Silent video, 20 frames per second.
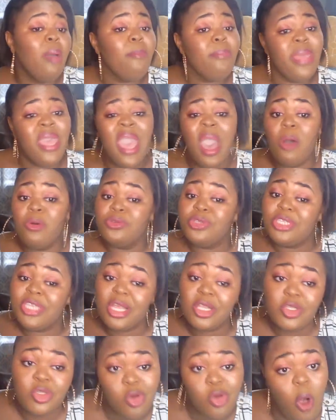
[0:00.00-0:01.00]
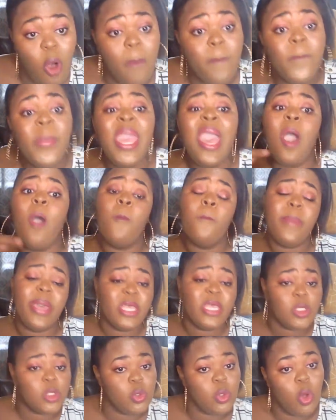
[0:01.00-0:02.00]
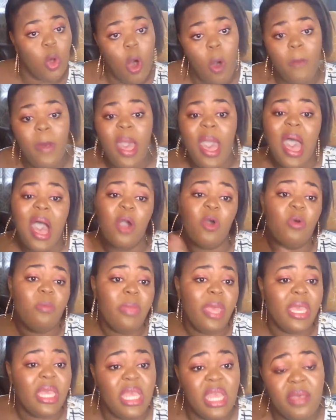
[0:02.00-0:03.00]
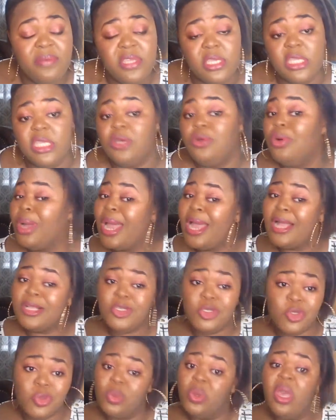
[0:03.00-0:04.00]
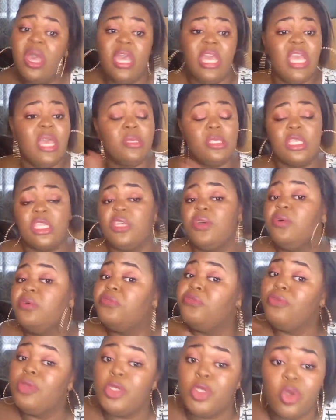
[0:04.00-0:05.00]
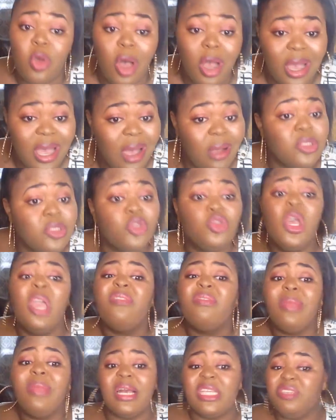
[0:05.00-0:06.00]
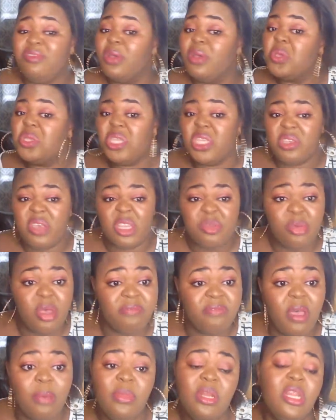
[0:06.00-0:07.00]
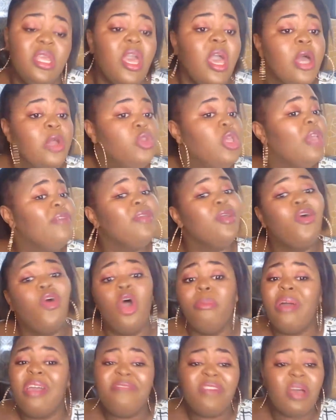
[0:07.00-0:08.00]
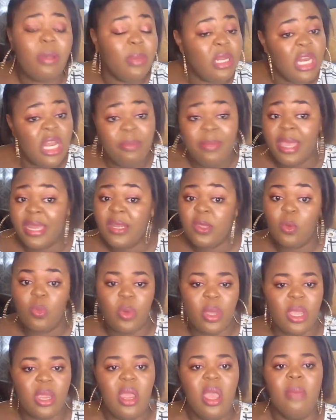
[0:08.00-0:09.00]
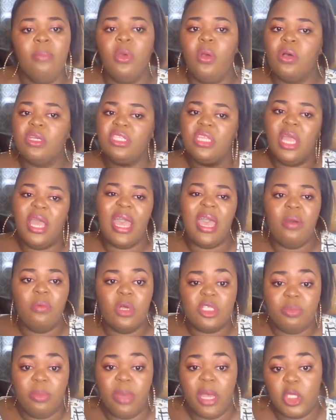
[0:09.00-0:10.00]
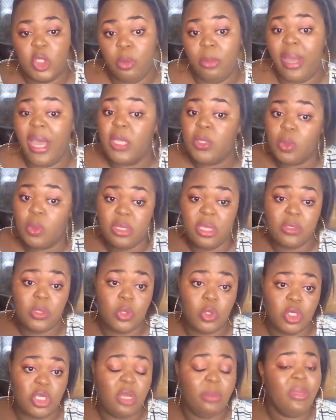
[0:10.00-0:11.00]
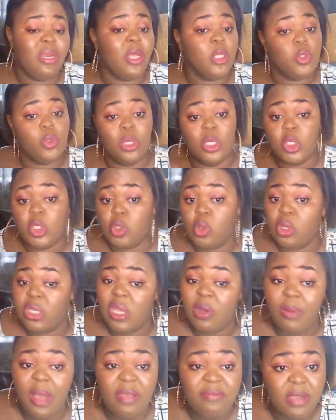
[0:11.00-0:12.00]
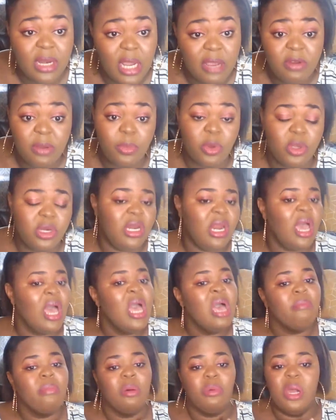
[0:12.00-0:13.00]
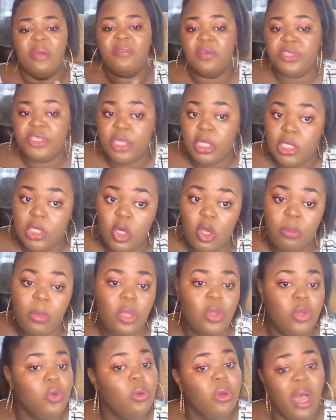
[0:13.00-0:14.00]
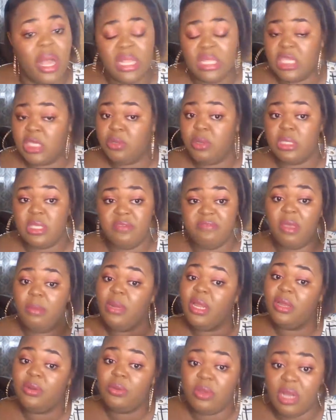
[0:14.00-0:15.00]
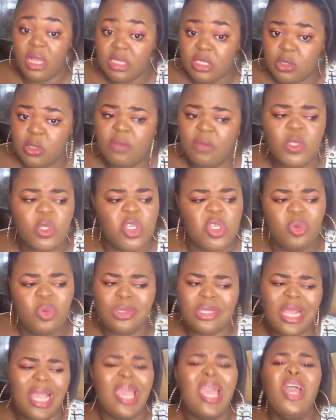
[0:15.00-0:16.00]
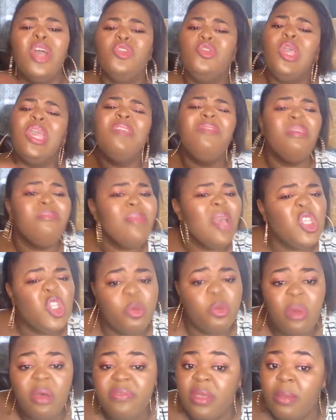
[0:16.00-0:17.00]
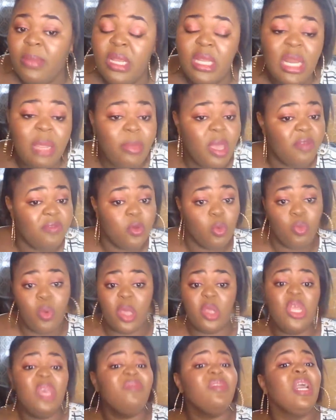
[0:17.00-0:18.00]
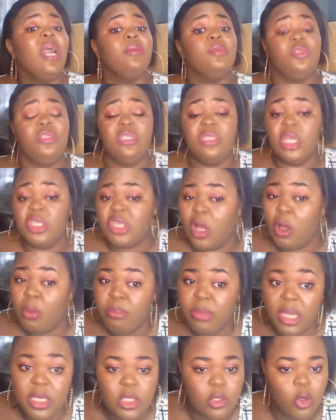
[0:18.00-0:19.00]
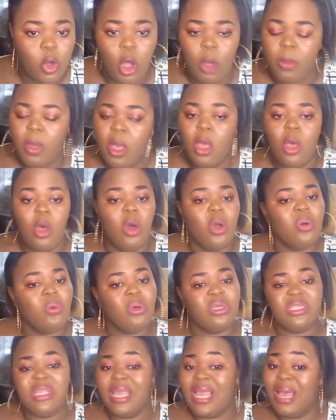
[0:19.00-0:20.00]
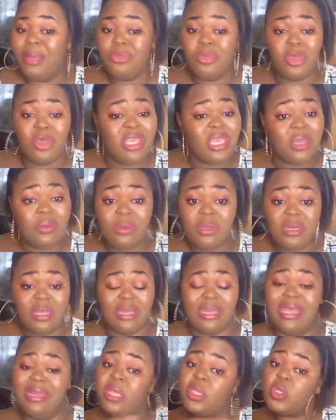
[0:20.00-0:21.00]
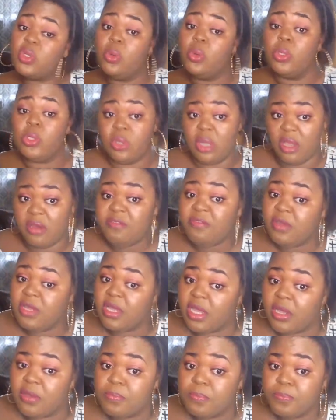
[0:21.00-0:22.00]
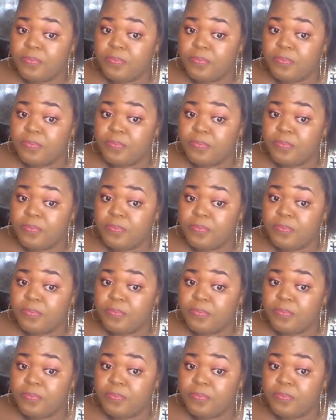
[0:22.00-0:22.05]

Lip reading: Me, I will set you up. Me, I will mess you up. I will make EFCC go catch you. EFCC go freeze your accounts. Don't even make us want to disgrace my family. Don't even call my family name anywhere, because the guy was mad. Some guys will take to social media to insult their wife and everybody that my wife was cheating on me, you know, and disgrace the family and all that stuff. So she was like, don't even mention my family name everywhere. Don't even come to this Nigeria. I'll mess you up. Uncle was like, I'm not hearing that. I need to go to Africa.